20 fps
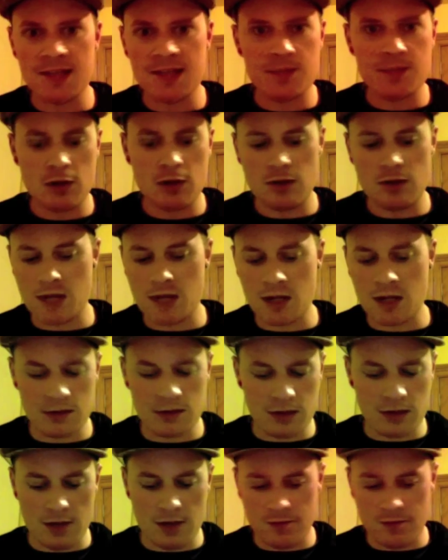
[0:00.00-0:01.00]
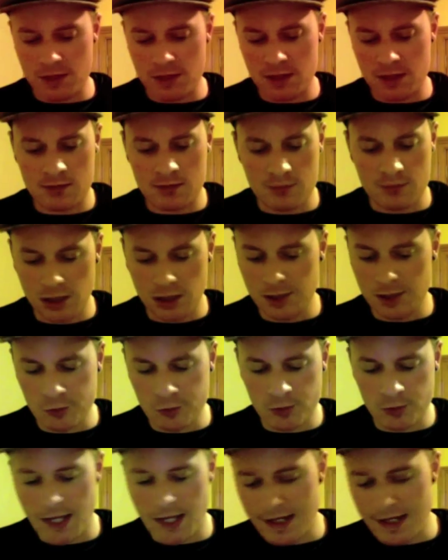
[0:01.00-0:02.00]
per month. I've written multiple
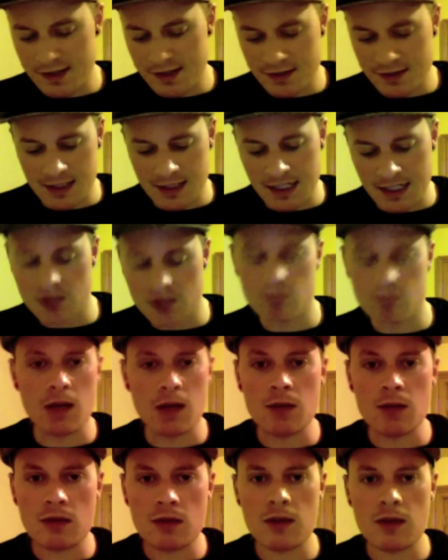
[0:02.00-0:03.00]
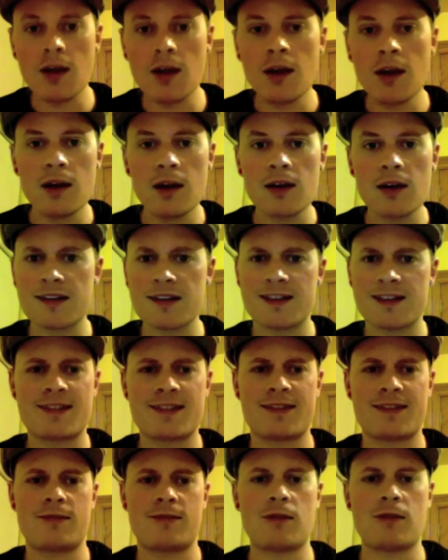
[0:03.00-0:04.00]
places in each month
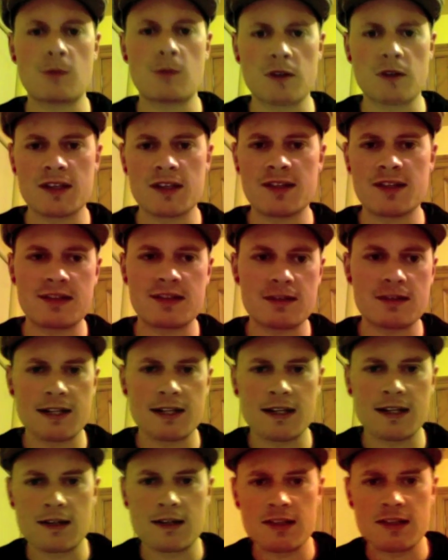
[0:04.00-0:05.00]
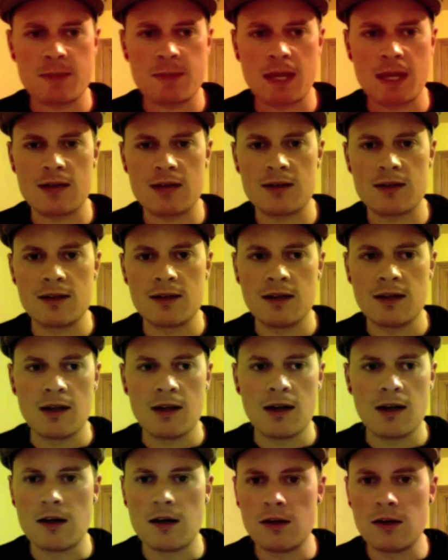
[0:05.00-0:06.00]
because I'm not necessarily going to spend
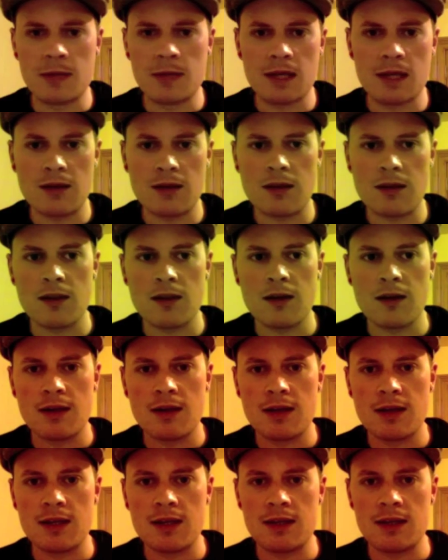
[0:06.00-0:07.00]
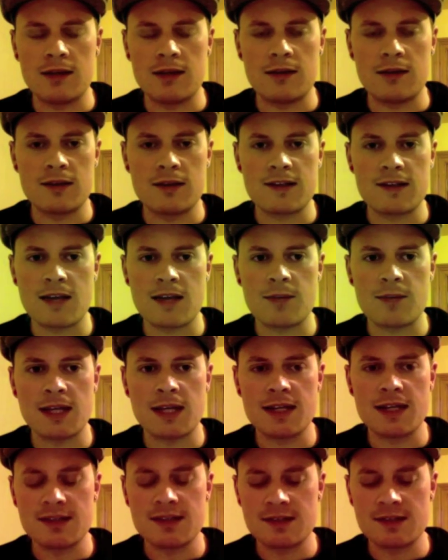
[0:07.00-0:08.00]
a whole month in the same
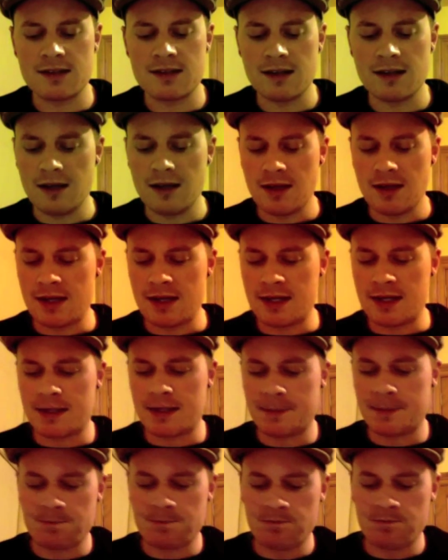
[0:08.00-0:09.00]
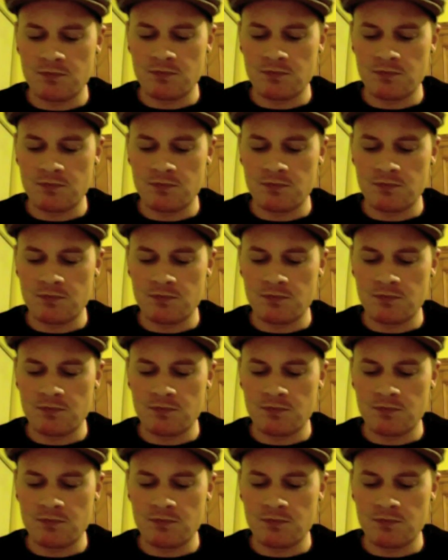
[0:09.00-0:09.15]
place. And